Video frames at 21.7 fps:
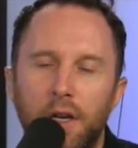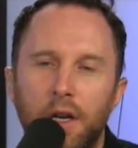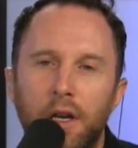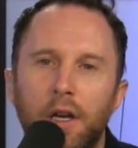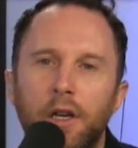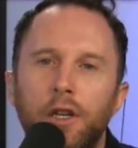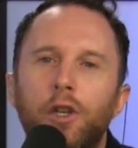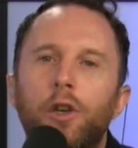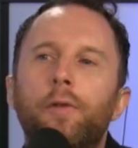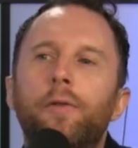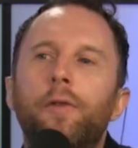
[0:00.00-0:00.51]

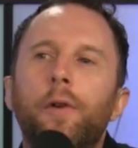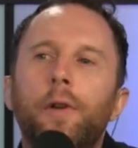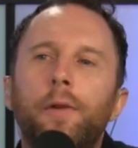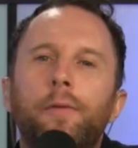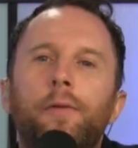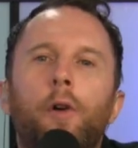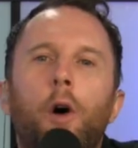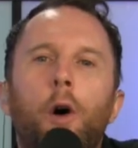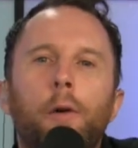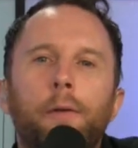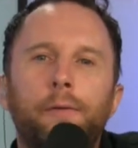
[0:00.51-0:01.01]
He's you would so
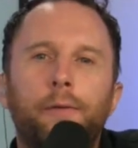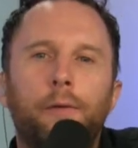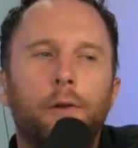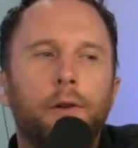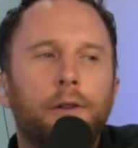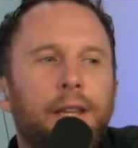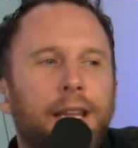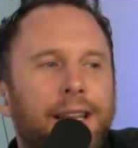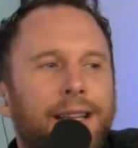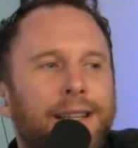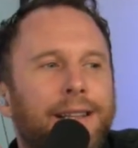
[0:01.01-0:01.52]
vote good. for
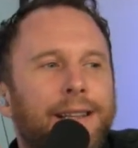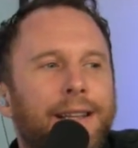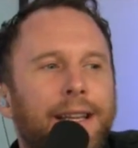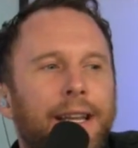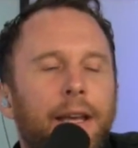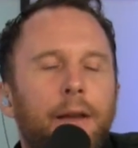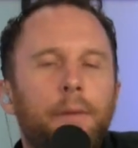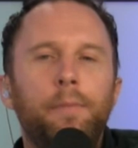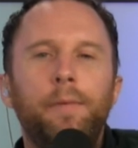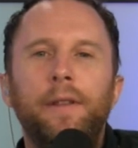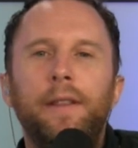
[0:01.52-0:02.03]
the
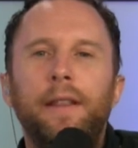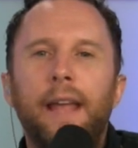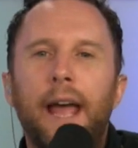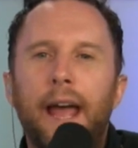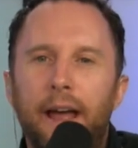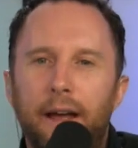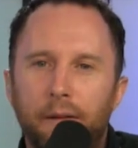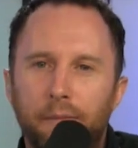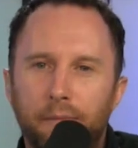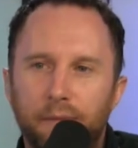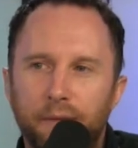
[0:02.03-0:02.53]
Lib
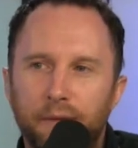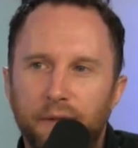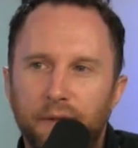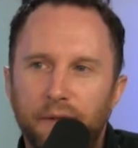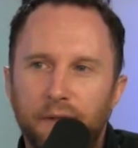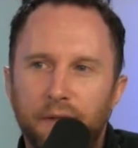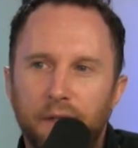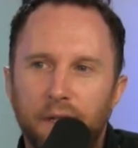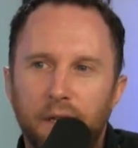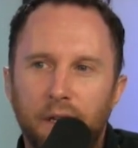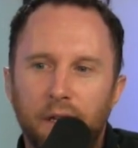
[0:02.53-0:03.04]

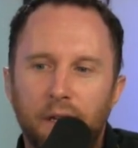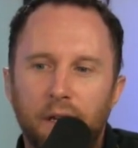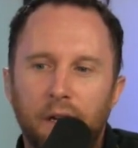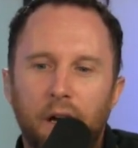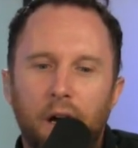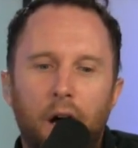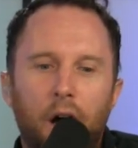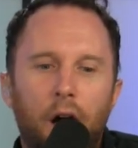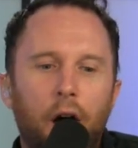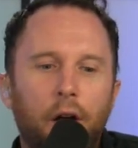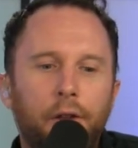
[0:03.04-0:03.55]
Dems
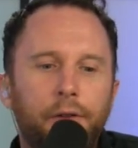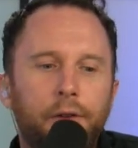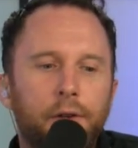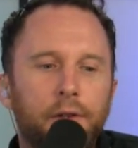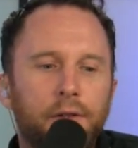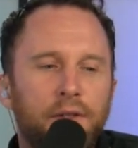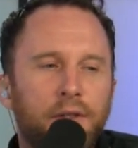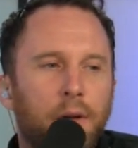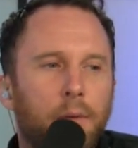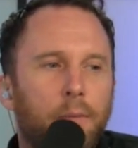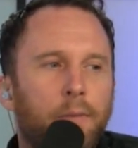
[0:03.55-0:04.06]
under
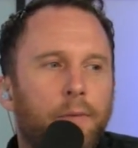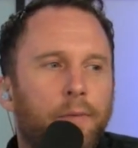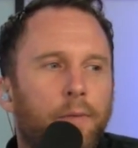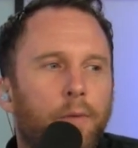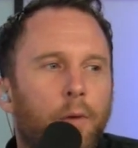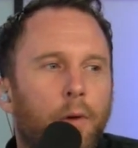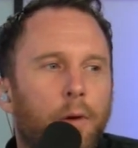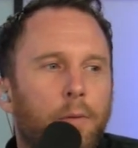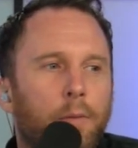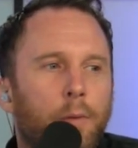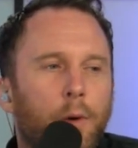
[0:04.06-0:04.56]
some
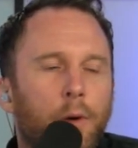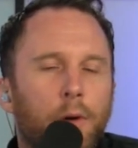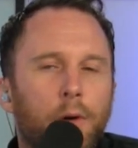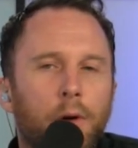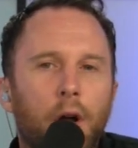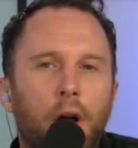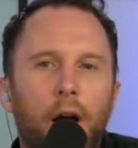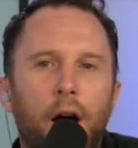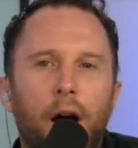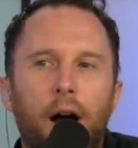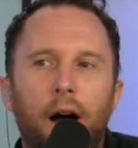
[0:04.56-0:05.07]

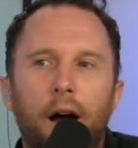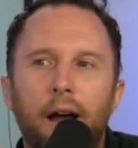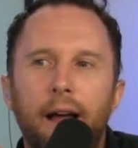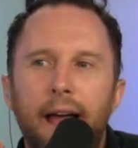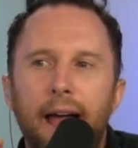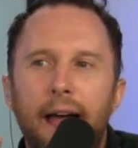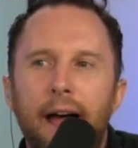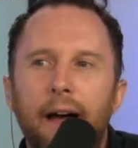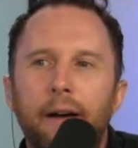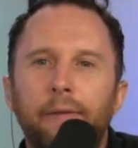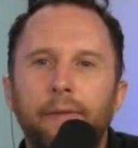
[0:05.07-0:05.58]
former uh,
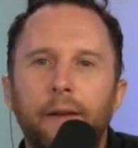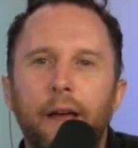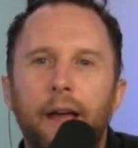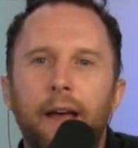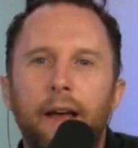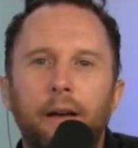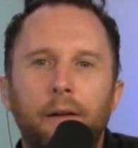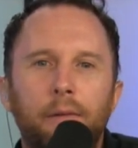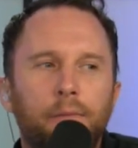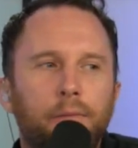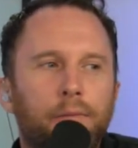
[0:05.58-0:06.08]

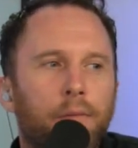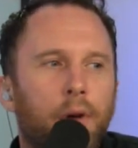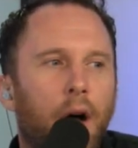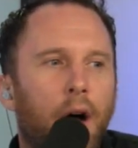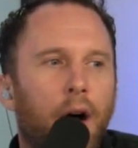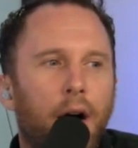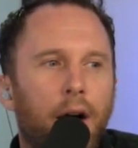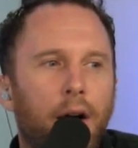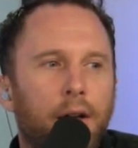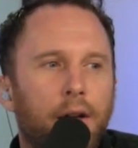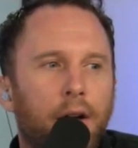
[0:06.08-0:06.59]
FM
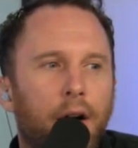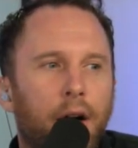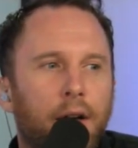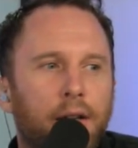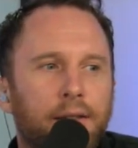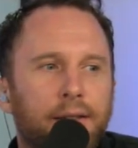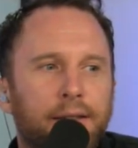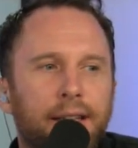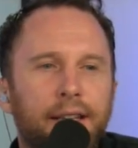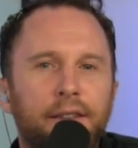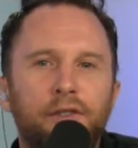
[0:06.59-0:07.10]
uh, uh,
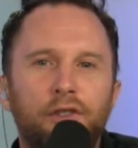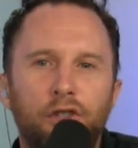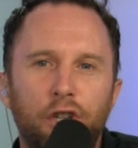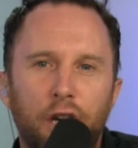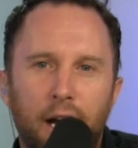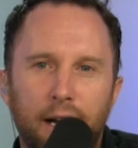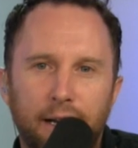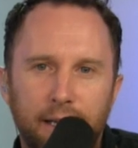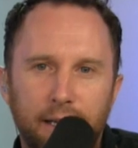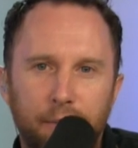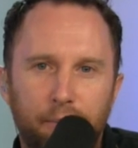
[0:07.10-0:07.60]
disc
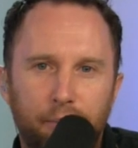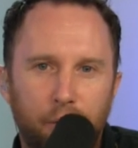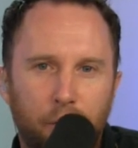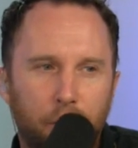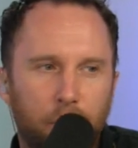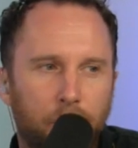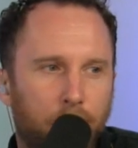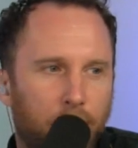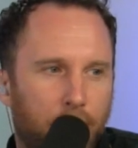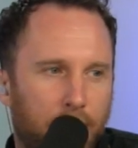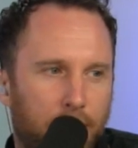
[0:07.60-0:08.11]
jockey
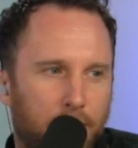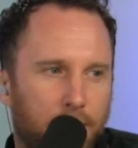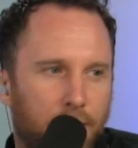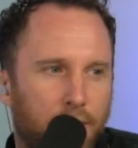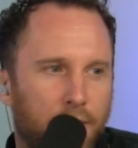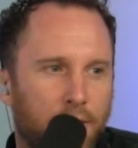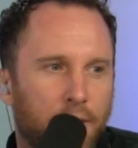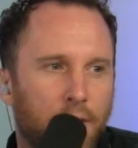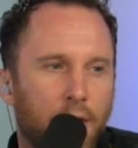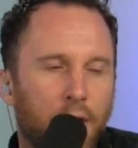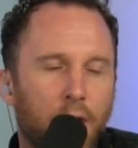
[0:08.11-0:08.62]

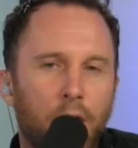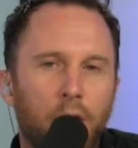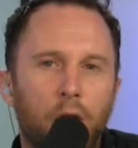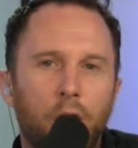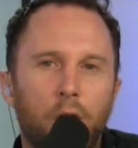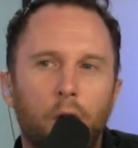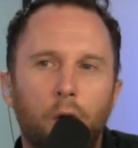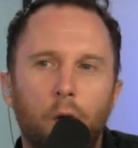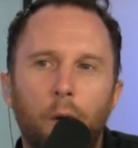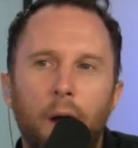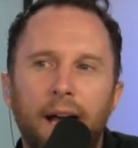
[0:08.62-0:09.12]
programmer
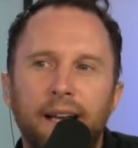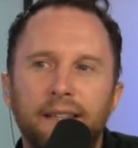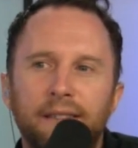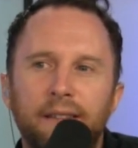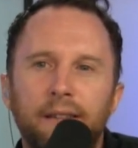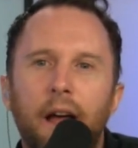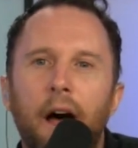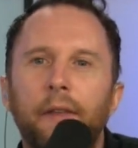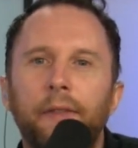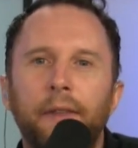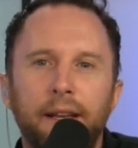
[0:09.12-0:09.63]
who has
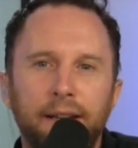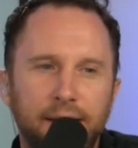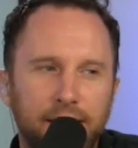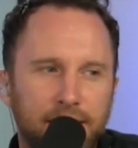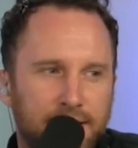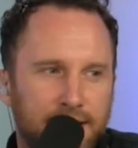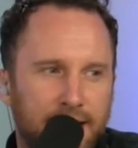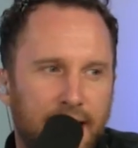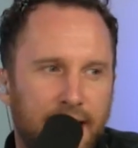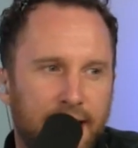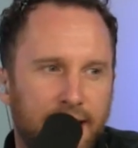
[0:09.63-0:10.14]
nothing to
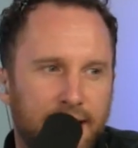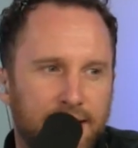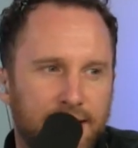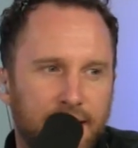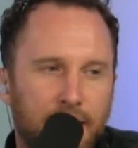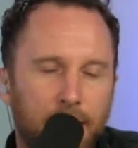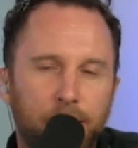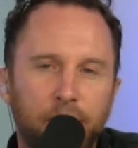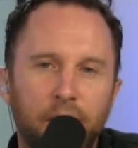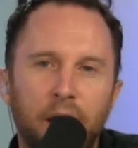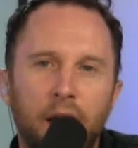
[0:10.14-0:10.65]
say
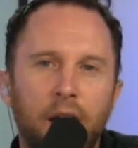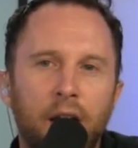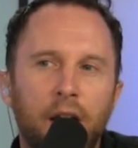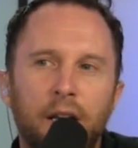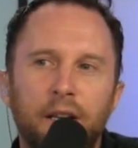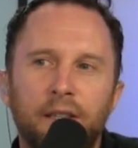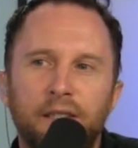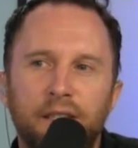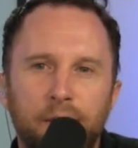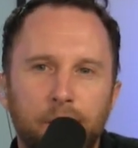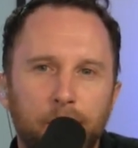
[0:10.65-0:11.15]
except
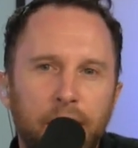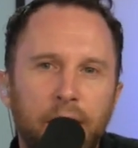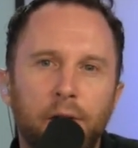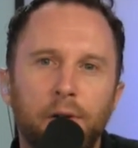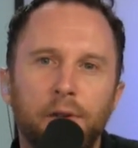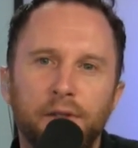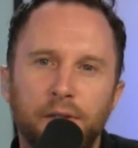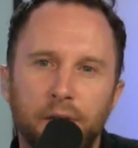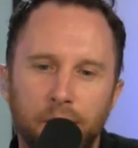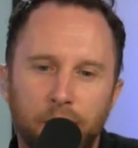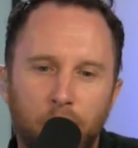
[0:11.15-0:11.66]

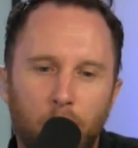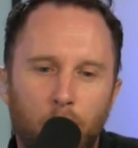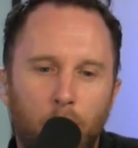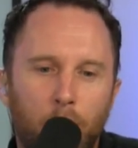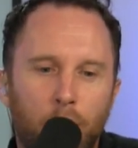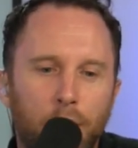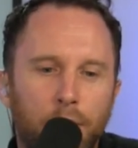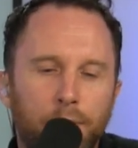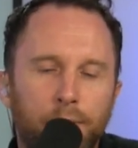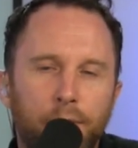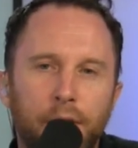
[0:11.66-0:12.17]
smears of
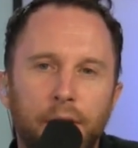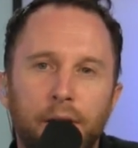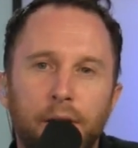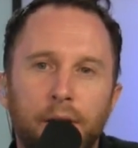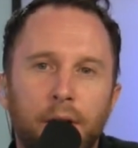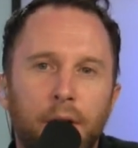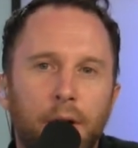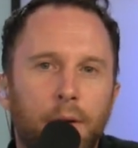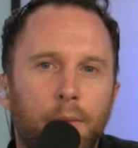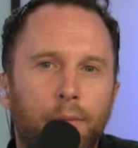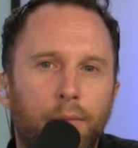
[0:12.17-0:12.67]
Corbyn,
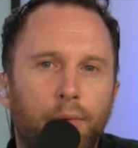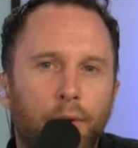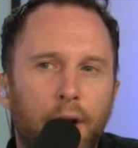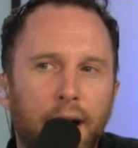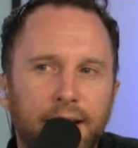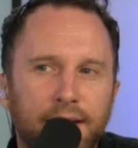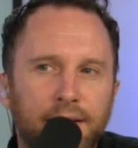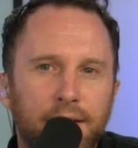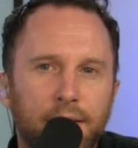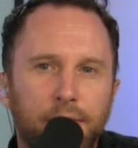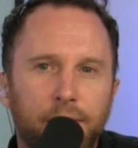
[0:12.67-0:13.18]

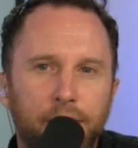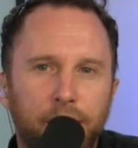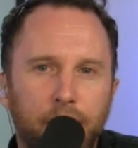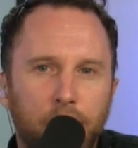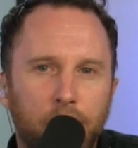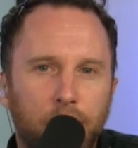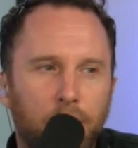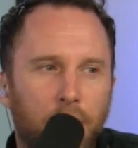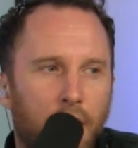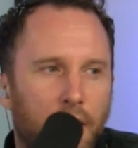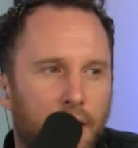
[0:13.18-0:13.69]
Brexit
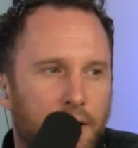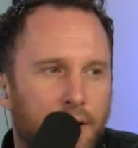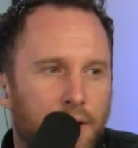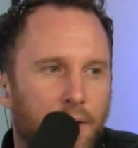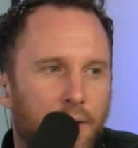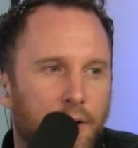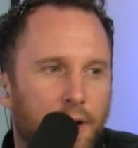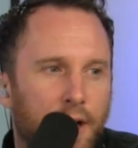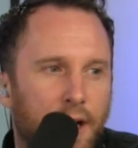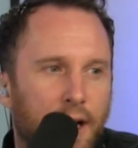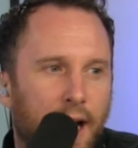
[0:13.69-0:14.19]
fear
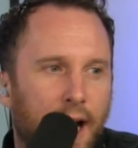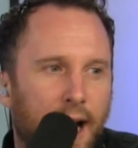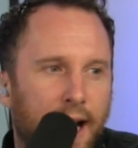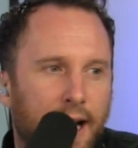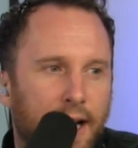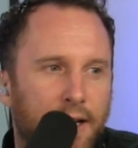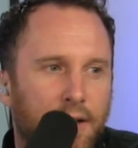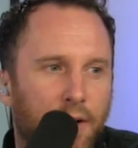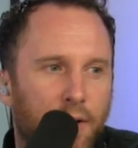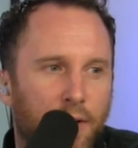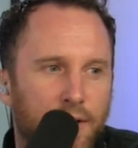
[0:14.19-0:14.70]
mongering,
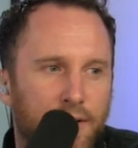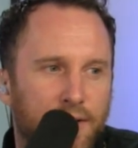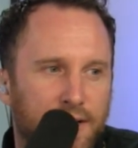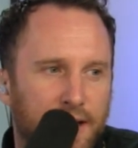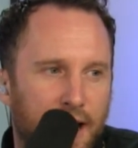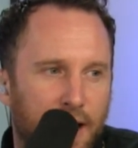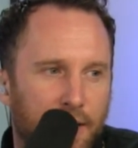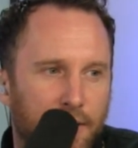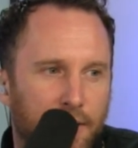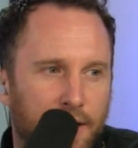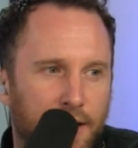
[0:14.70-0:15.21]
and
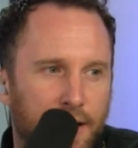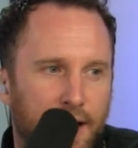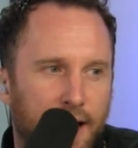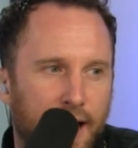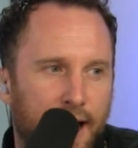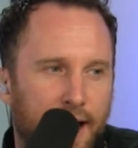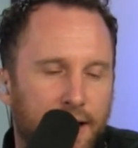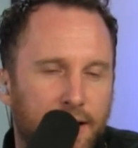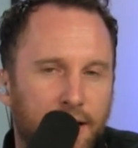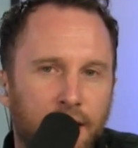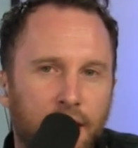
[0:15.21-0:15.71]
austerity,
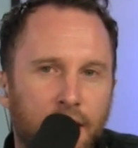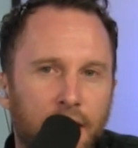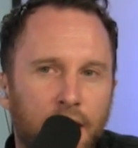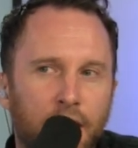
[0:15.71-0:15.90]
and